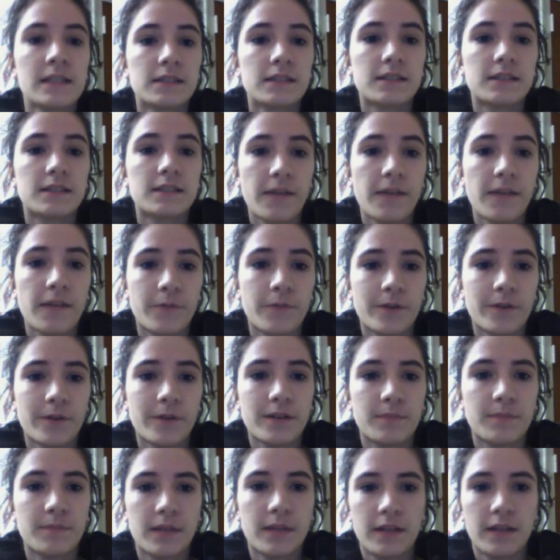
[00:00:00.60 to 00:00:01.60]
day four
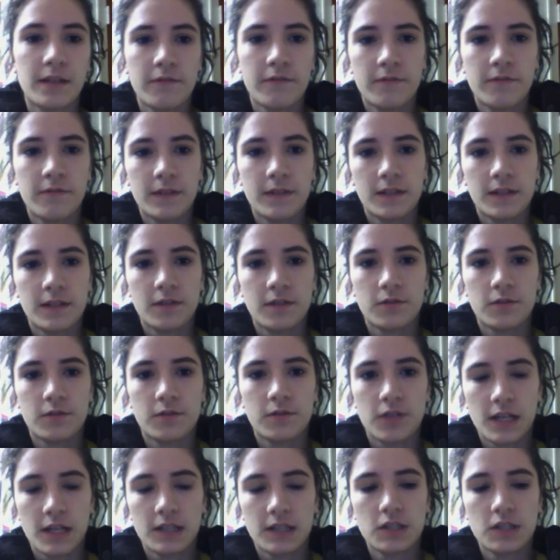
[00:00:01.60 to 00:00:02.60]
of my video
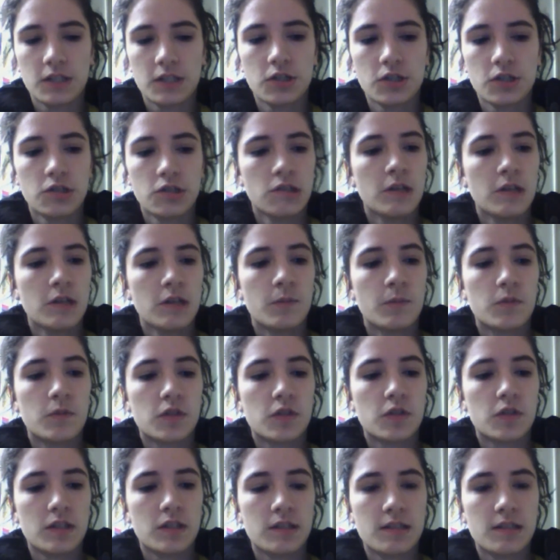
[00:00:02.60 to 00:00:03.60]
challenge, which
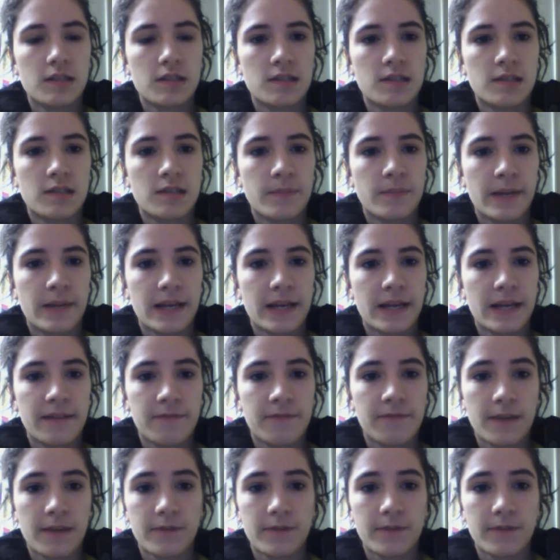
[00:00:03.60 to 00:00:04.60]
is my
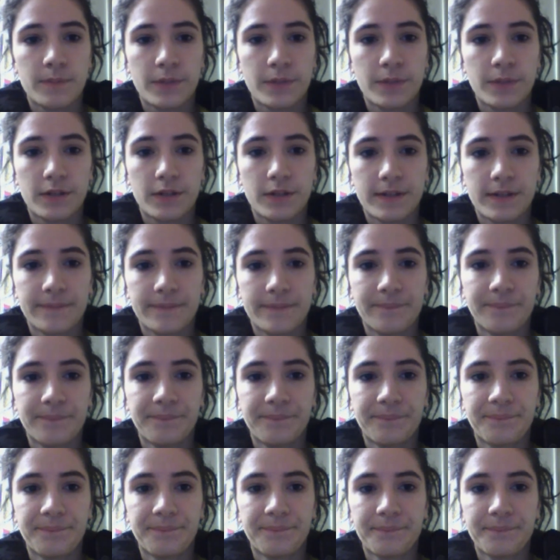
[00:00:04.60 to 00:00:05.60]
favorite book.
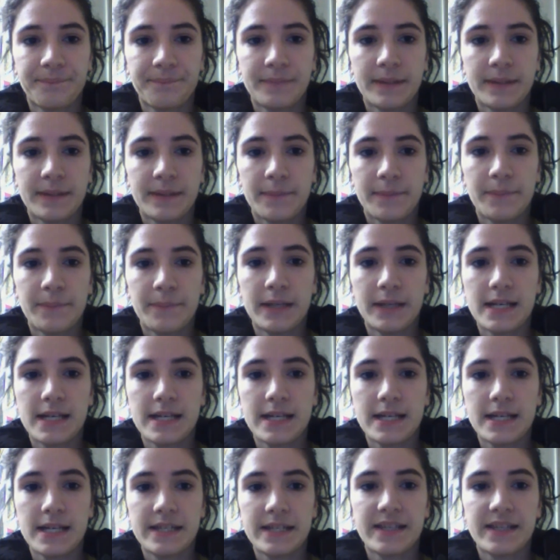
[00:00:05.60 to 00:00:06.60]

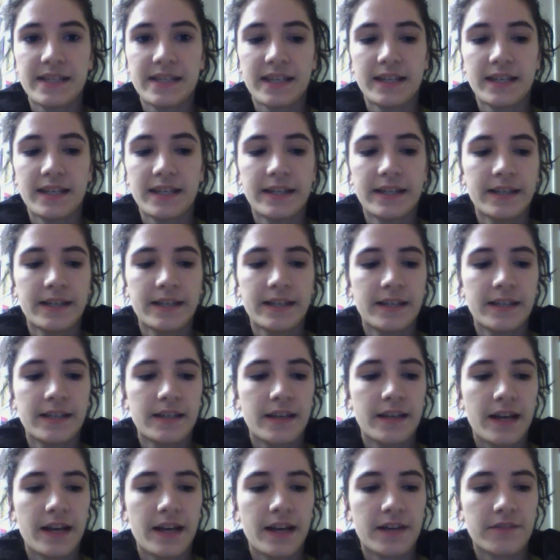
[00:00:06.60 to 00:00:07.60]
But
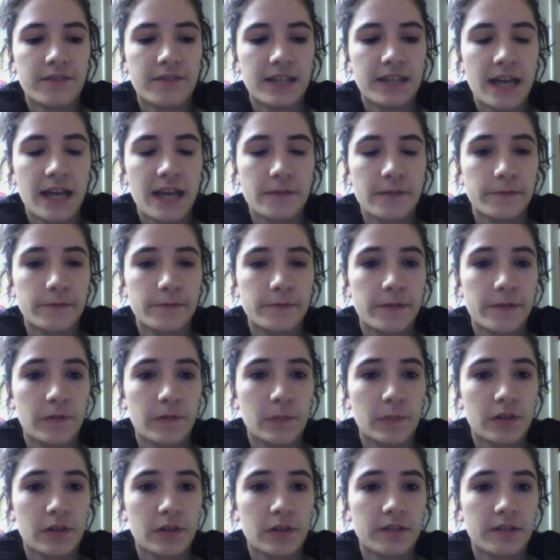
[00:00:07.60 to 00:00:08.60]
I don't really have a favorite
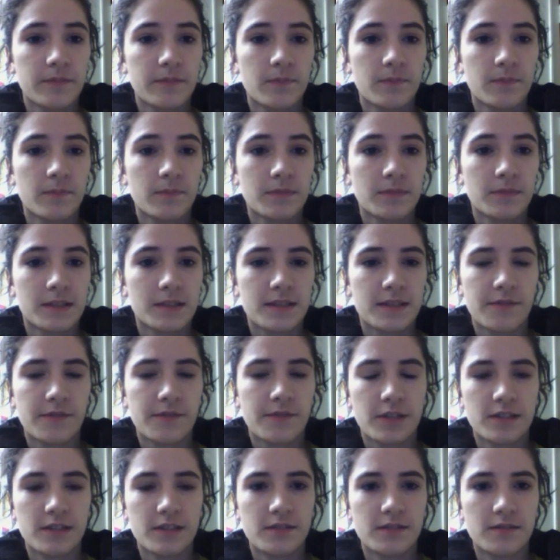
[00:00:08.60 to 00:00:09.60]
book because I've
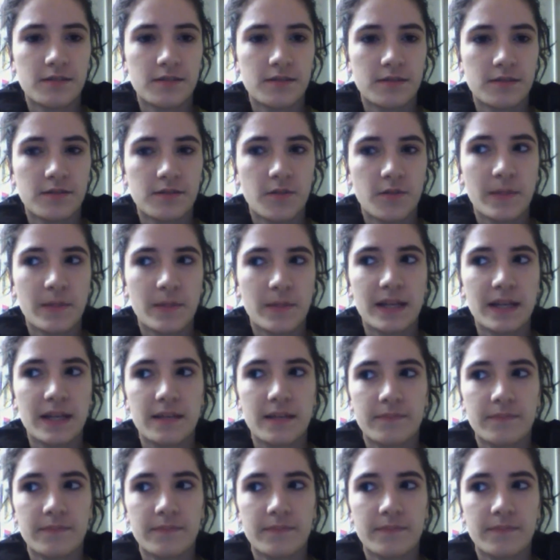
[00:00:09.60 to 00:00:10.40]
read so many.